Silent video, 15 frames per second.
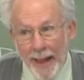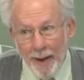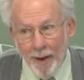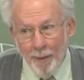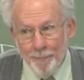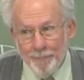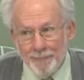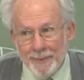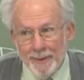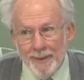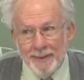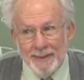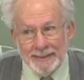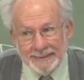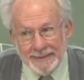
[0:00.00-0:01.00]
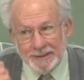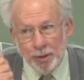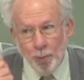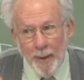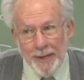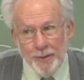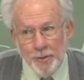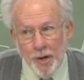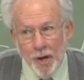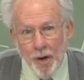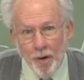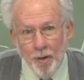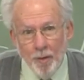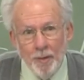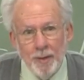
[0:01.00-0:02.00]
Well, this is the way you
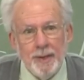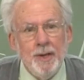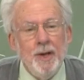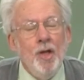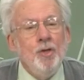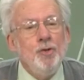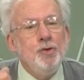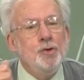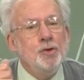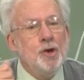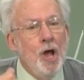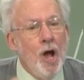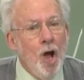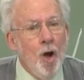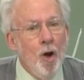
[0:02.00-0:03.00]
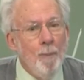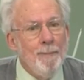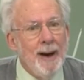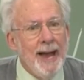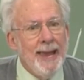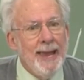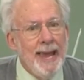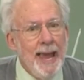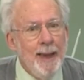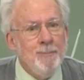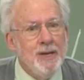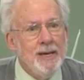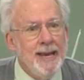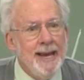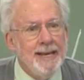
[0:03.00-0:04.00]
know. You know by
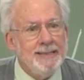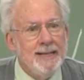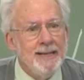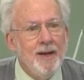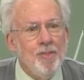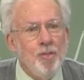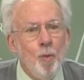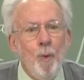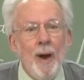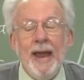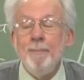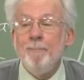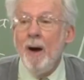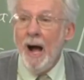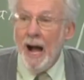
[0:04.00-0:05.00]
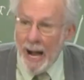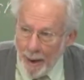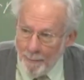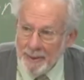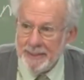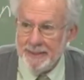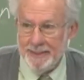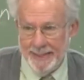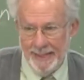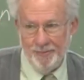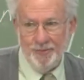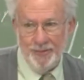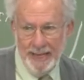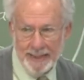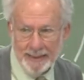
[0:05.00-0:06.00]
emulating the way Muhammad
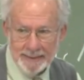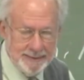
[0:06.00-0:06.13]
did